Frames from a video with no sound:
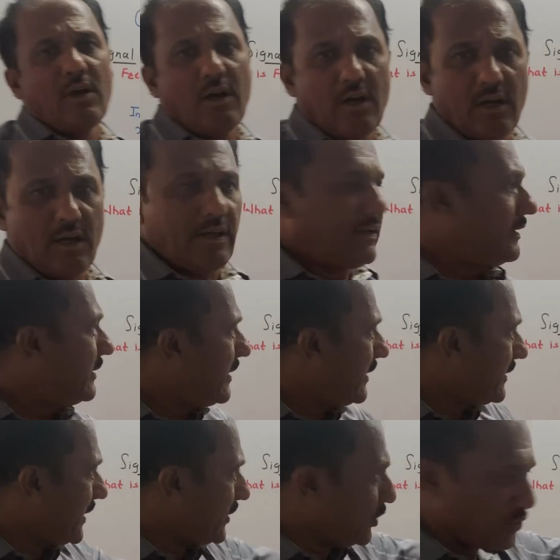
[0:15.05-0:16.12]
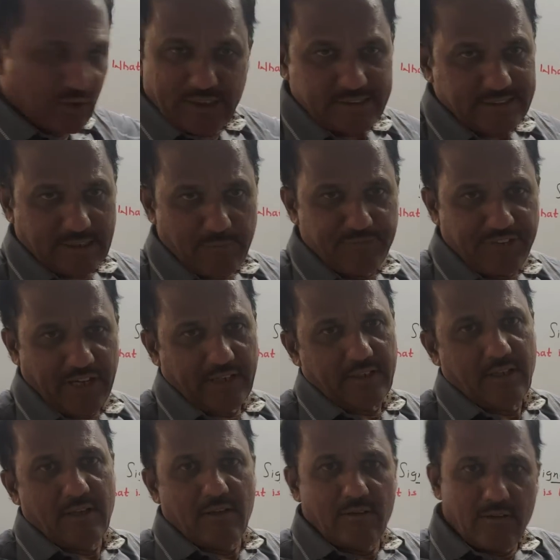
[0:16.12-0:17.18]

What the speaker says: related to this subject